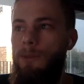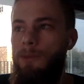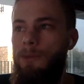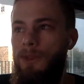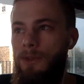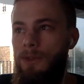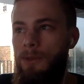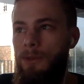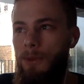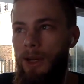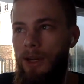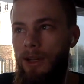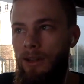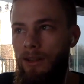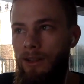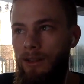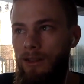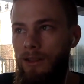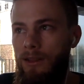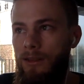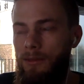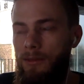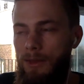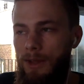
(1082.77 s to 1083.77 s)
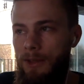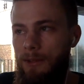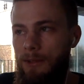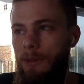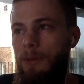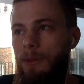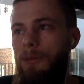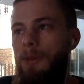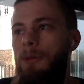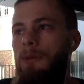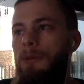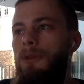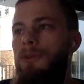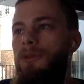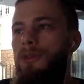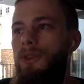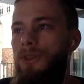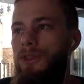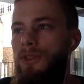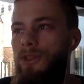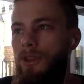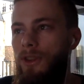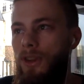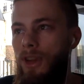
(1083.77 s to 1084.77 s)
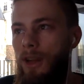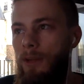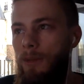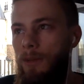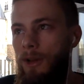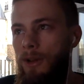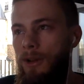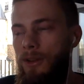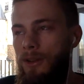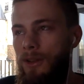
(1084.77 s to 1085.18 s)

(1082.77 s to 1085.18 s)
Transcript: as well. That's what we were first talking about.